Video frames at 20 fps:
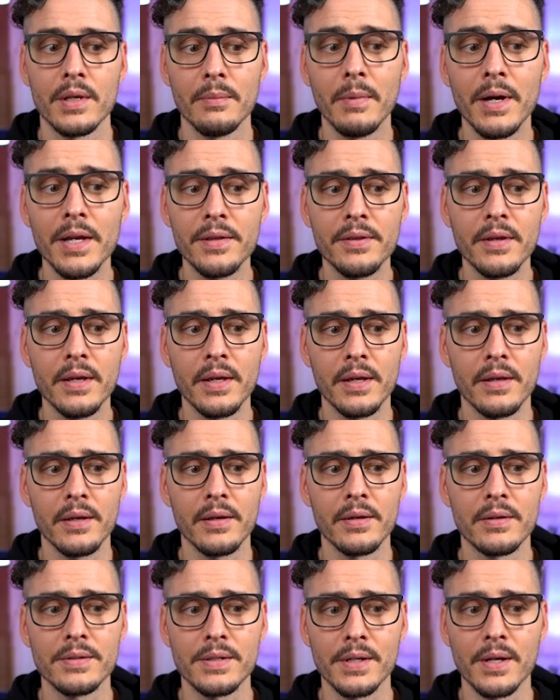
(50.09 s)
You might
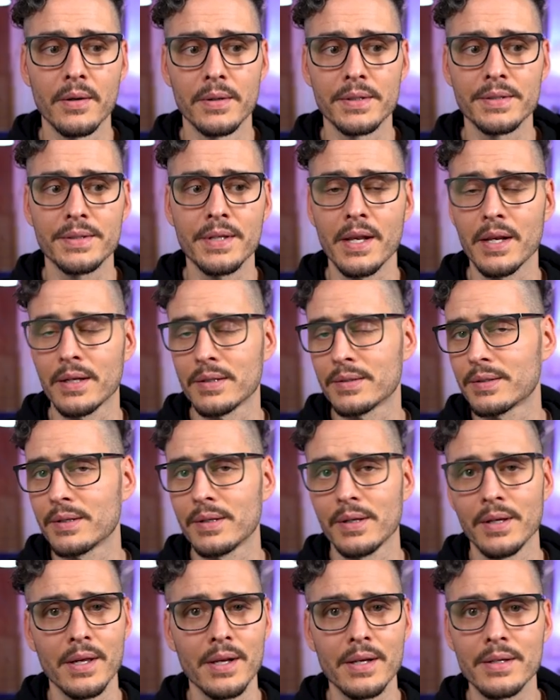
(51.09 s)
think to go in settings.
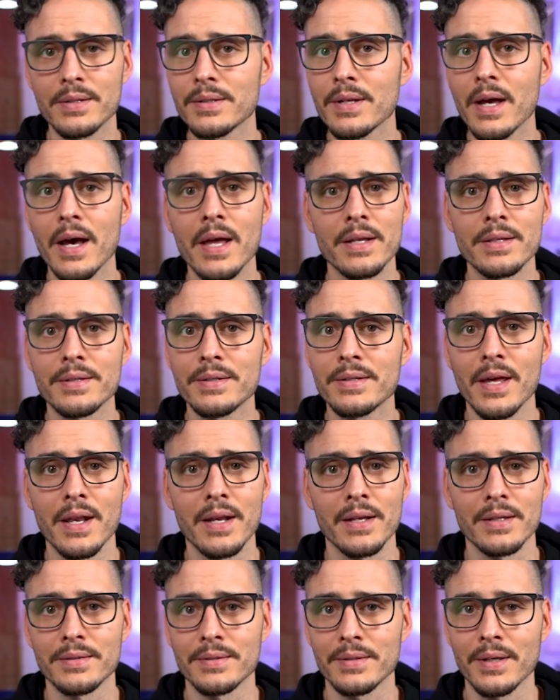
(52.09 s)
It is not in
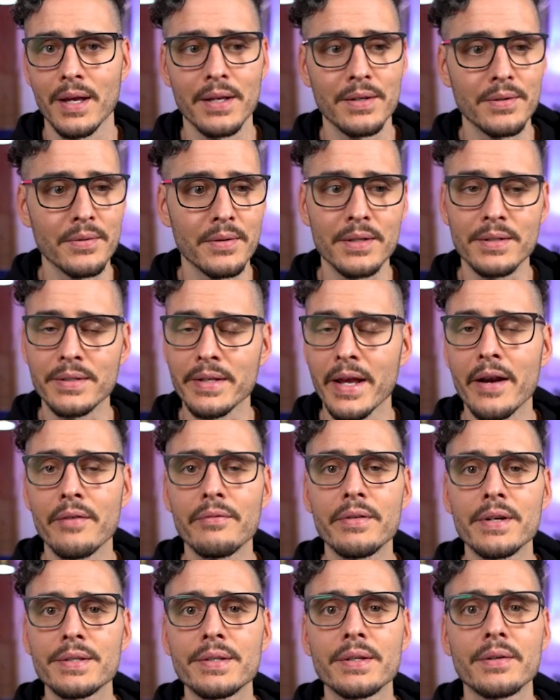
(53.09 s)
settings. I do this
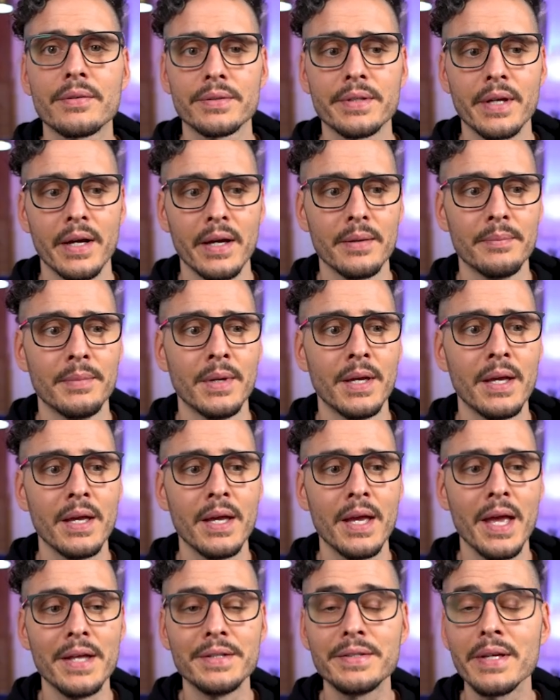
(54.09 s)
every single time.
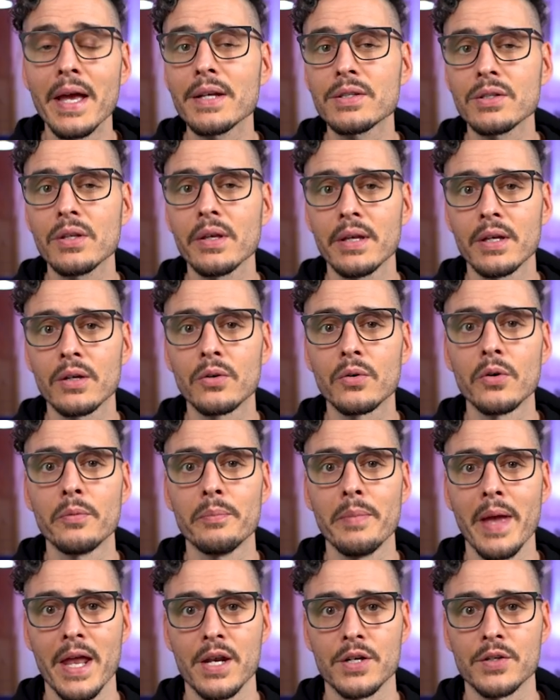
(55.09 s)
It's actually in
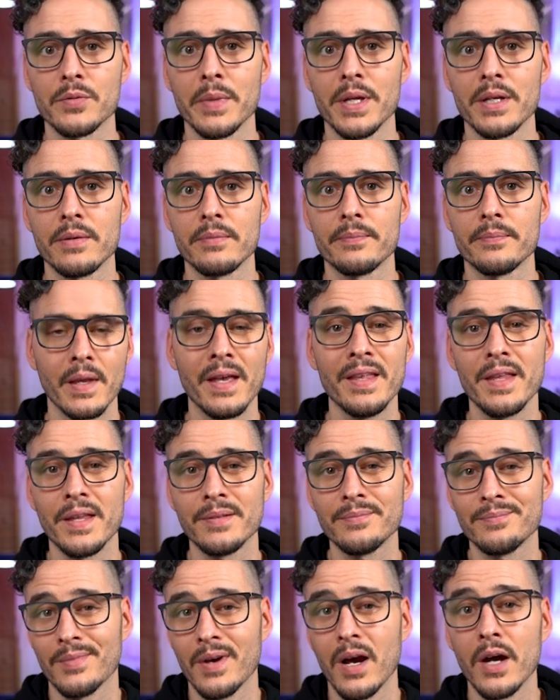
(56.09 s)
group management. And
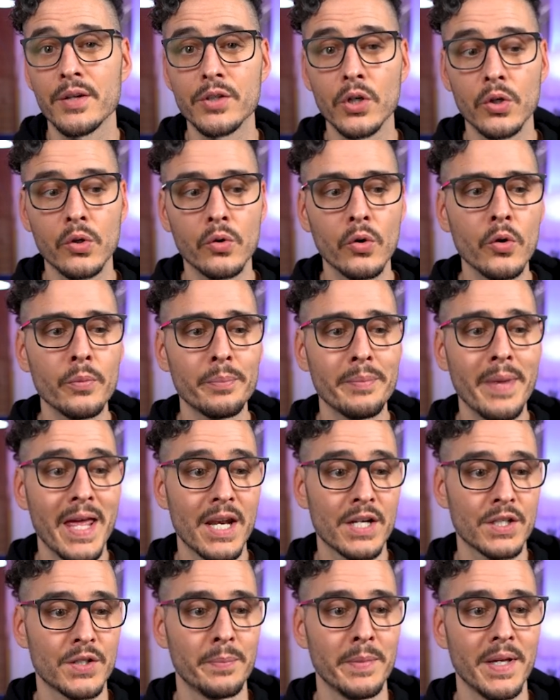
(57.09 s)
then under group
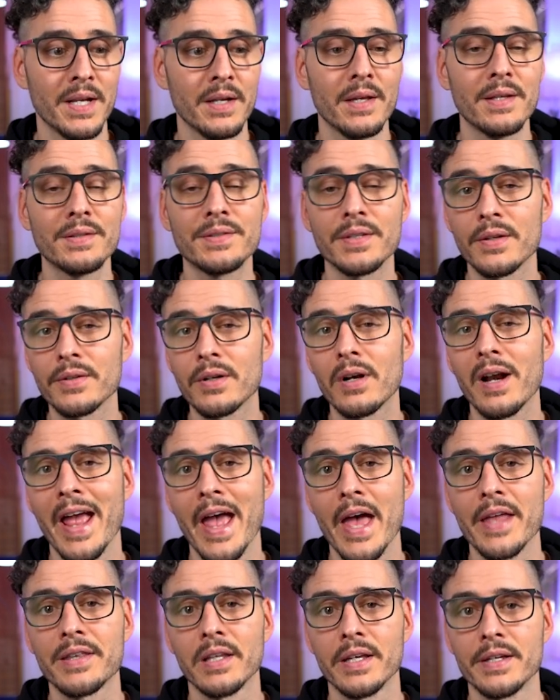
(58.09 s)
management, it's under
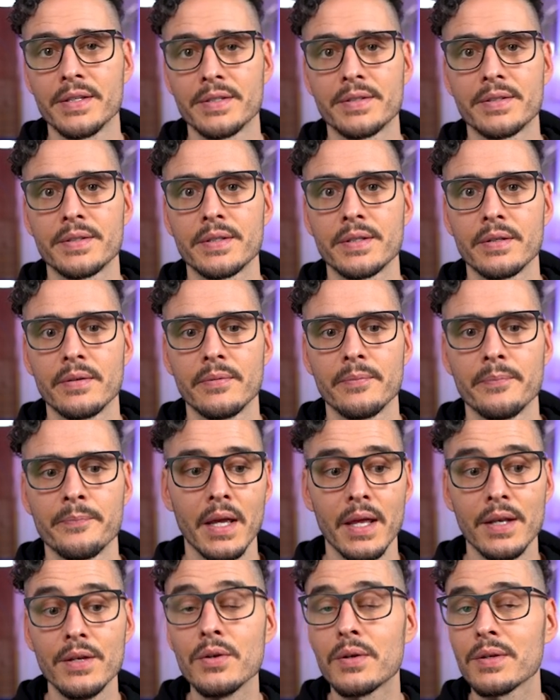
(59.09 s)
add lists.
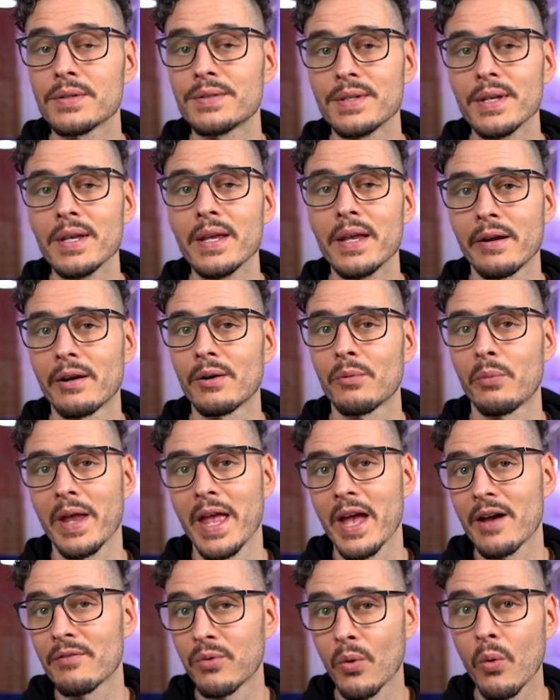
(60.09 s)
And you can see here we
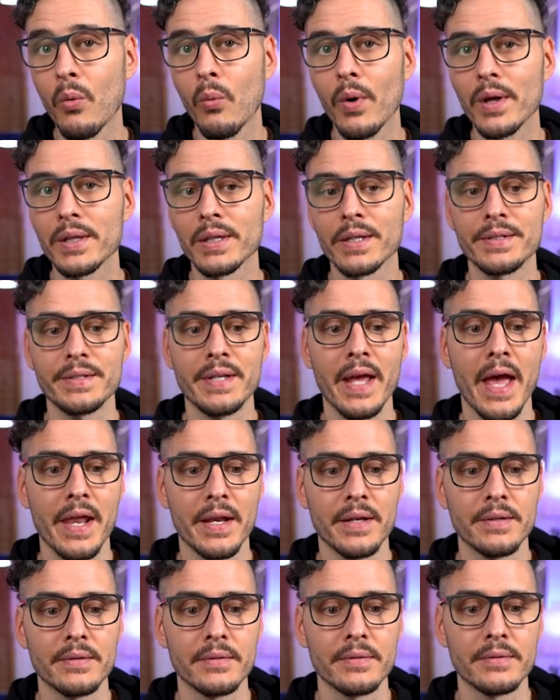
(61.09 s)
have one list
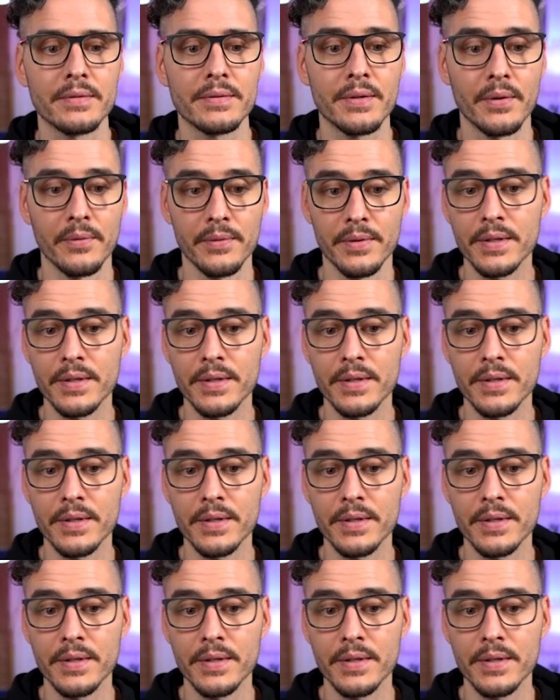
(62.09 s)
added. So